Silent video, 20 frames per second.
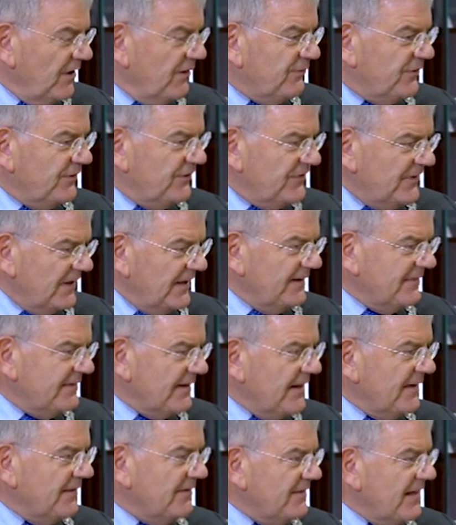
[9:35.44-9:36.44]

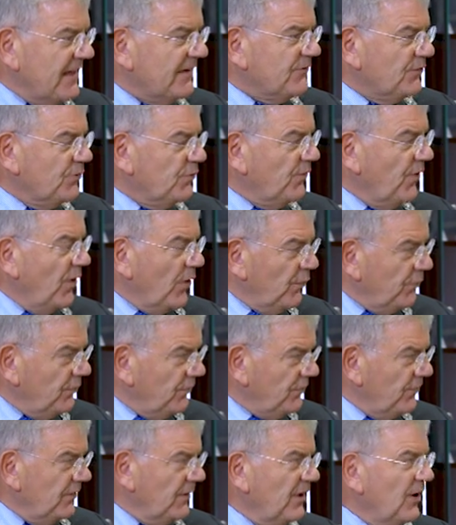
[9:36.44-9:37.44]
facilitate that
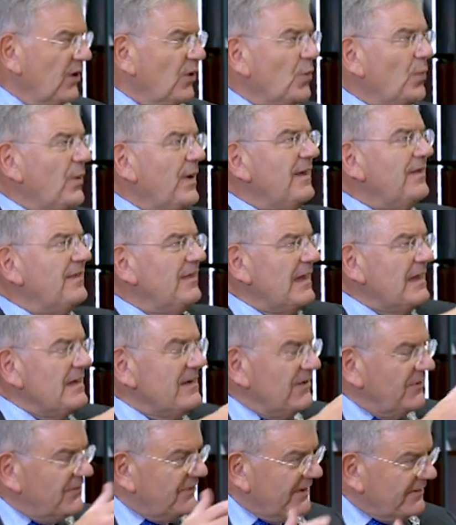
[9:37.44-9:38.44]
growth
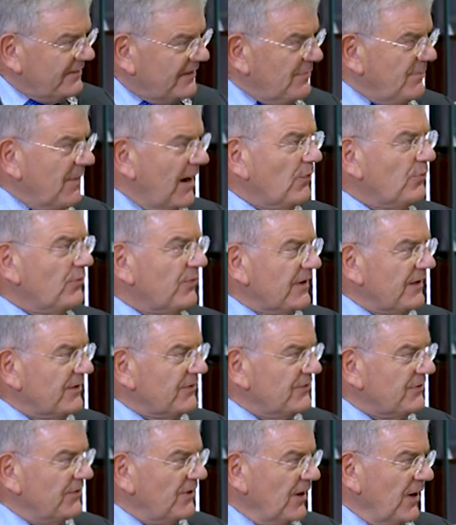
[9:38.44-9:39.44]
within the city
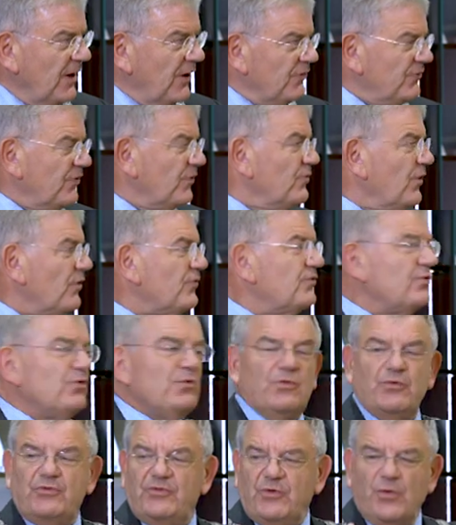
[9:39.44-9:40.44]
boundaries? So not
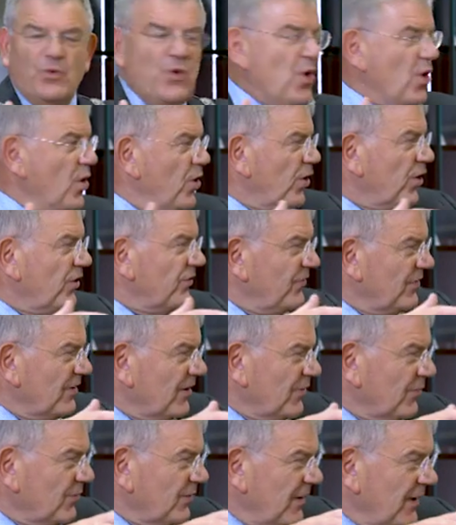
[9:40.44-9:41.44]
to hurt,
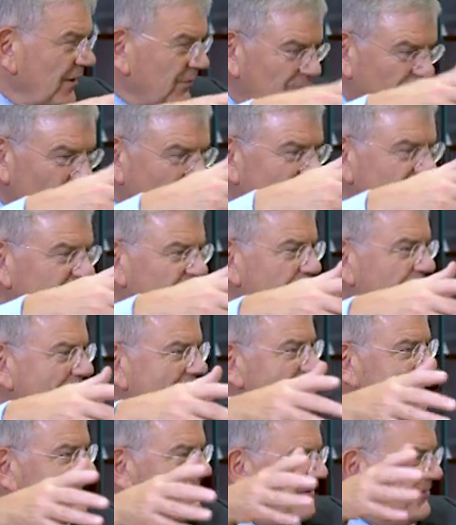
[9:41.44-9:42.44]
to
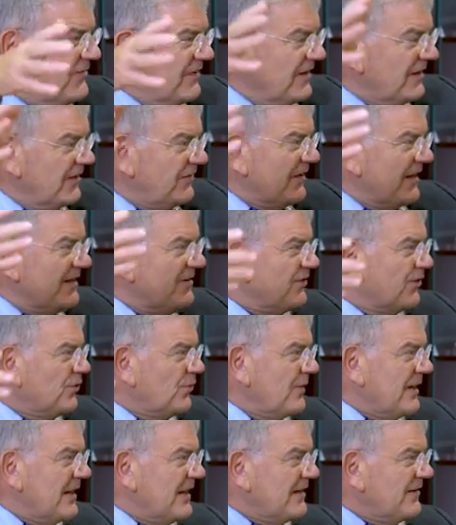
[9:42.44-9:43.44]
expand the cities in the
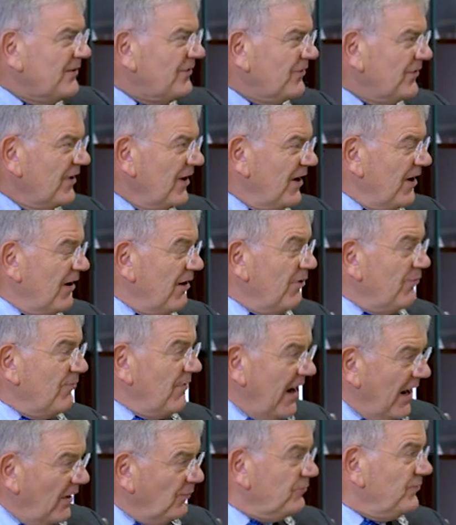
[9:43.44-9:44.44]
greens
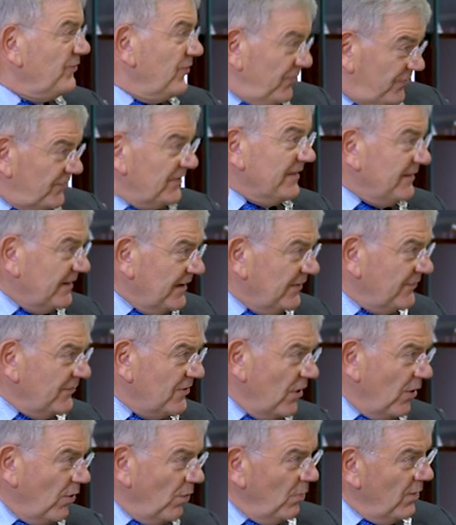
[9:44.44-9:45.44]
around cities.
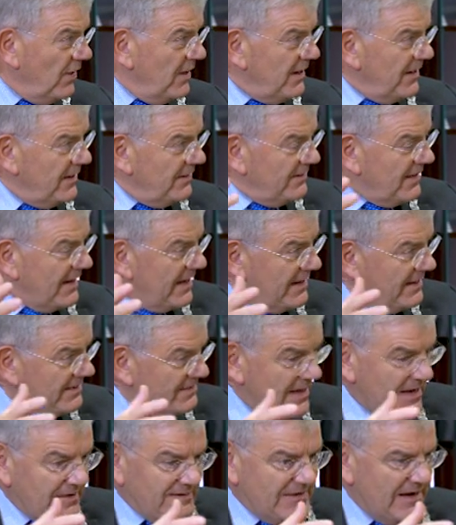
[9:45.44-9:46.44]
No,
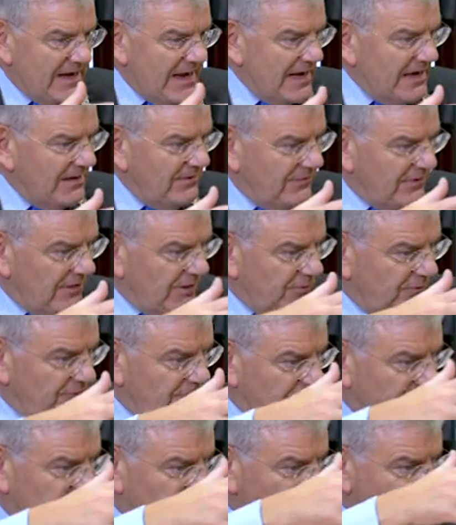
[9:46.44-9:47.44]
they tend,
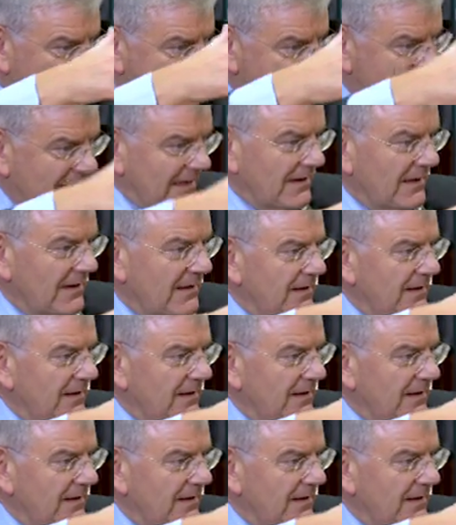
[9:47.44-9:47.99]
to make,